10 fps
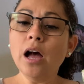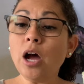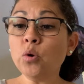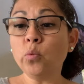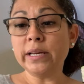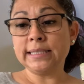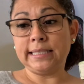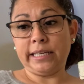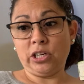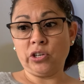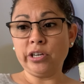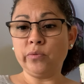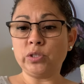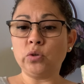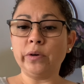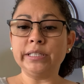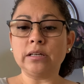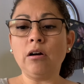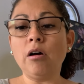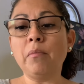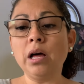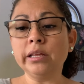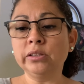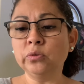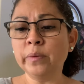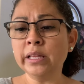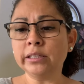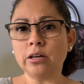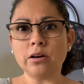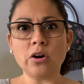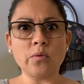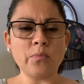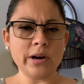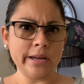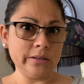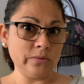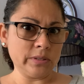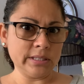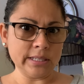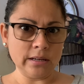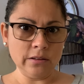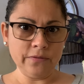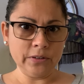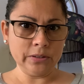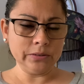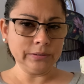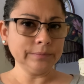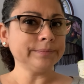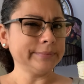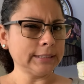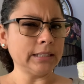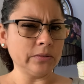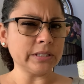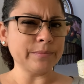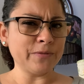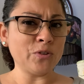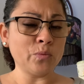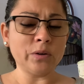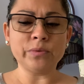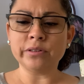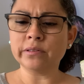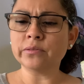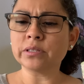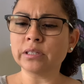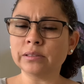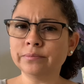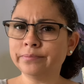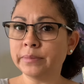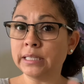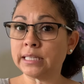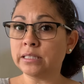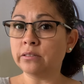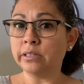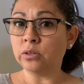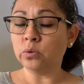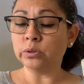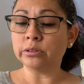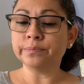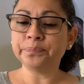On Wednesday, Gertie was going to call Molly Lou Llewellyn on her brand new cell phone. I know some of you want one of those, huh? But not till you get older.